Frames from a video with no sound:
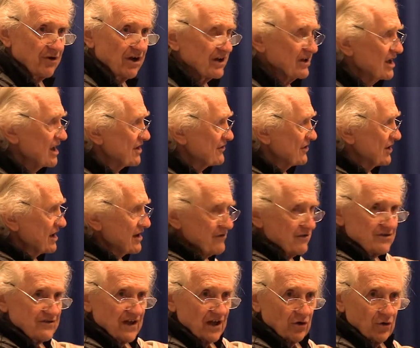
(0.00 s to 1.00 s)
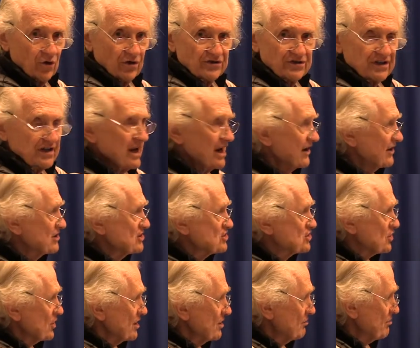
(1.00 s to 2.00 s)
brick to give us that alternating
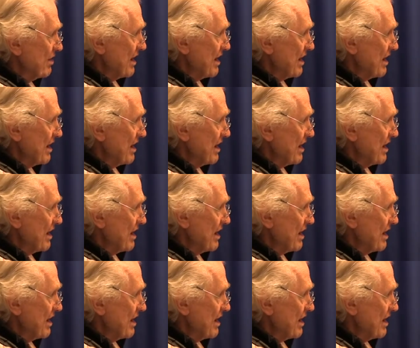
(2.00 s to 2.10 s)
joint